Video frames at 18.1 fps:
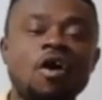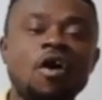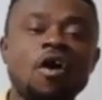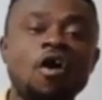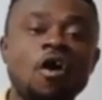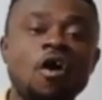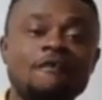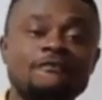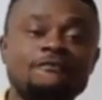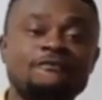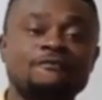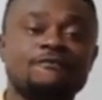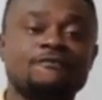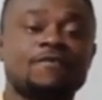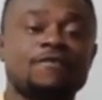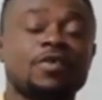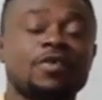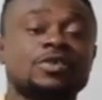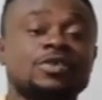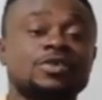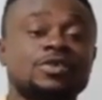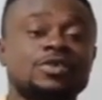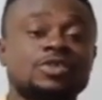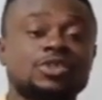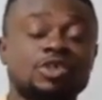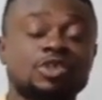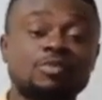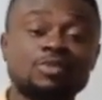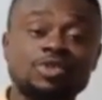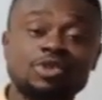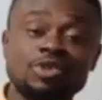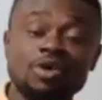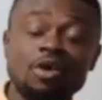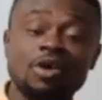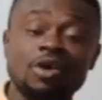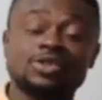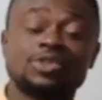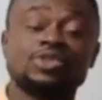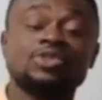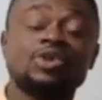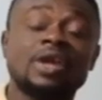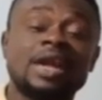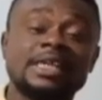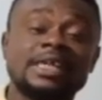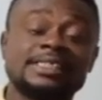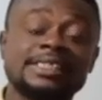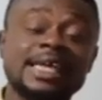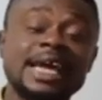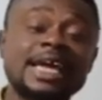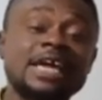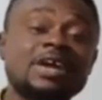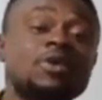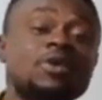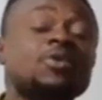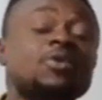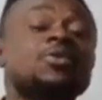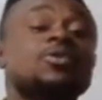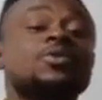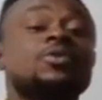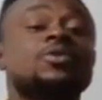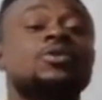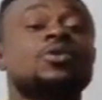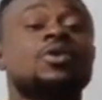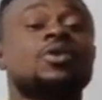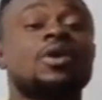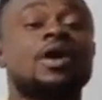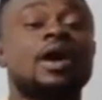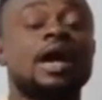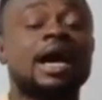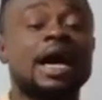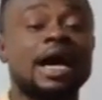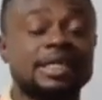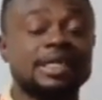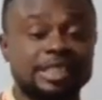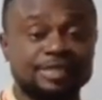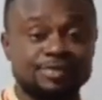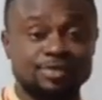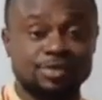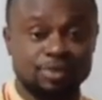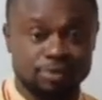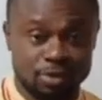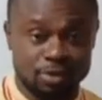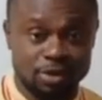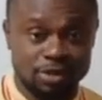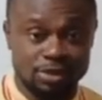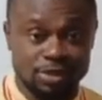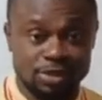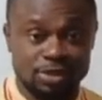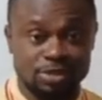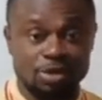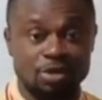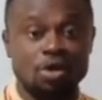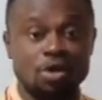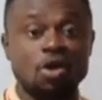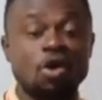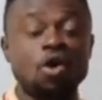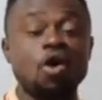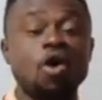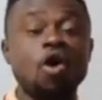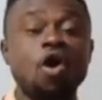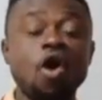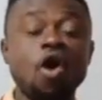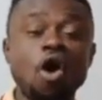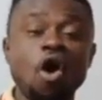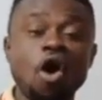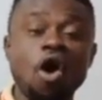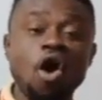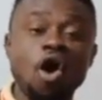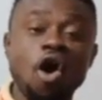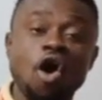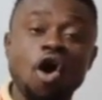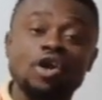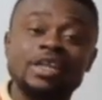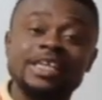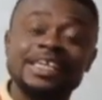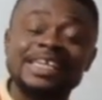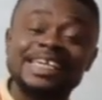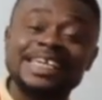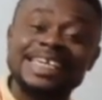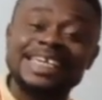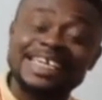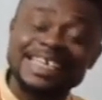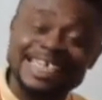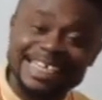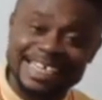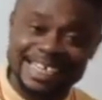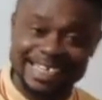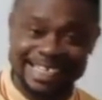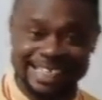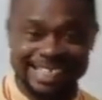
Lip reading: of some drugs known as psychoactive drugs on the